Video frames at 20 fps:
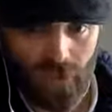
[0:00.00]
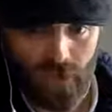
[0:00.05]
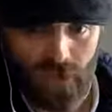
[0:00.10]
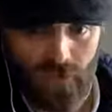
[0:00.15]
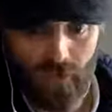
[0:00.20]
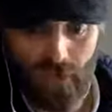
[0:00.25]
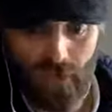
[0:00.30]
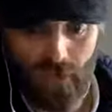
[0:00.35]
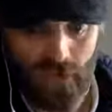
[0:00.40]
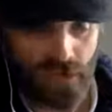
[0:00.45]
is
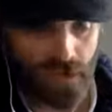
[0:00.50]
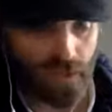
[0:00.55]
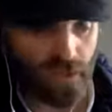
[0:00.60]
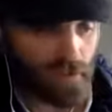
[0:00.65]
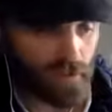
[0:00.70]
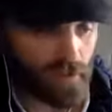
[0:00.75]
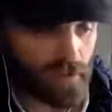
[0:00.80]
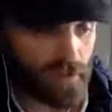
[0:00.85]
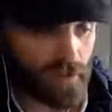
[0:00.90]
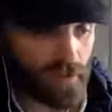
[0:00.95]
which,
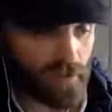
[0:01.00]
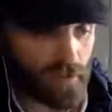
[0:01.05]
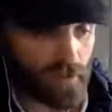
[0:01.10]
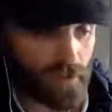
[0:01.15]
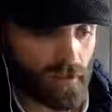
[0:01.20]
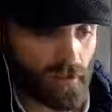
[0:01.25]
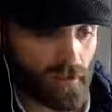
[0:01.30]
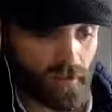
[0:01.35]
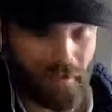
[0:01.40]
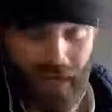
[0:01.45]

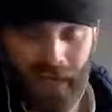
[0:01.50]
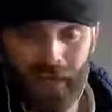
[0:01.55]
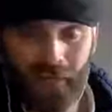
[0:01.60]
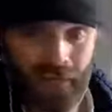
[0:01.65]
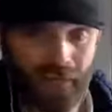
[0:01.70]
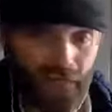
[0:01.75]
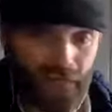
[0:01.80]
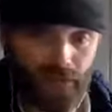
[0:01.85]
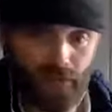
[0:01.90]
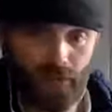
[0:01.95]
and they're
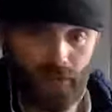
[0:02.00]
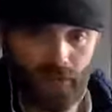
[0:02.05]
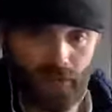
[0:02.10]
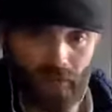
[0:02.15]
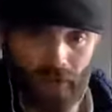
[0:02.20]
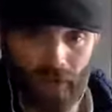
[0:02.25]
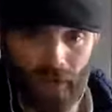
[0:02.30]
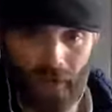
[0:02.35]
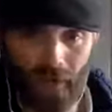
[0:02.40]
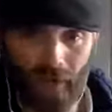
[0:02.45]
blaming each other for what